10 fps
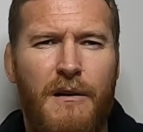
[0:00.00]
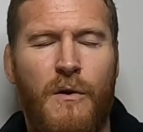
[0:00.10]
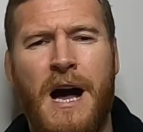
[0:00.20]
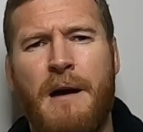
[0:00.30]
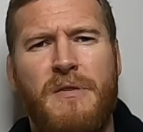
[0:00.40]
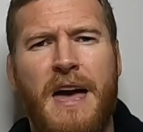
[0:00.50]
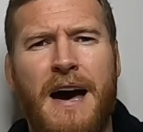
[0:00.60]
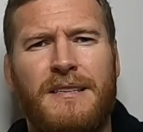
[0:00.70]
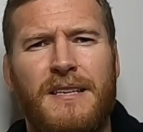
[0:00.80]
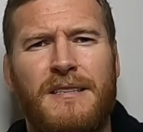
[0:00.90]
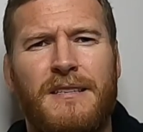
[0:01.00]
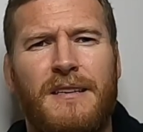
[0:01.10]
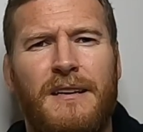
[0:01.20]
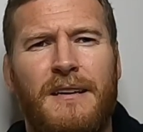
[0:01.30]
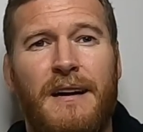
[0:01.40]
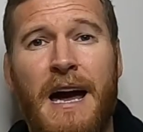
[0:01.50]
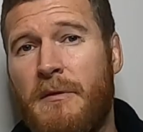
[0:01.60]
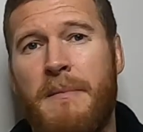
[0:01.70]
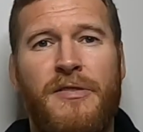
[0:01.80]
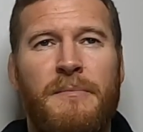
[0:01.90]
Or I'm the artist.
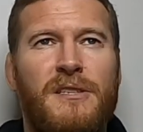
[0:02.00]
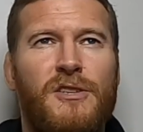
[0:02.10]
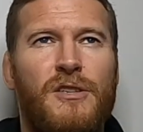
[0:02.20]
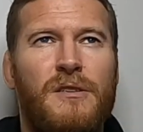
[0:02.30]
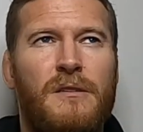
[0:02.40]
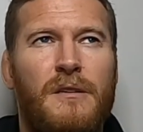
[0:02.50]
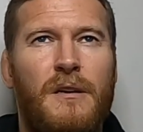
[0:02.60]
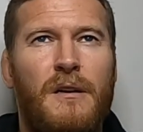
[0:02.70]
I'm the mathematician.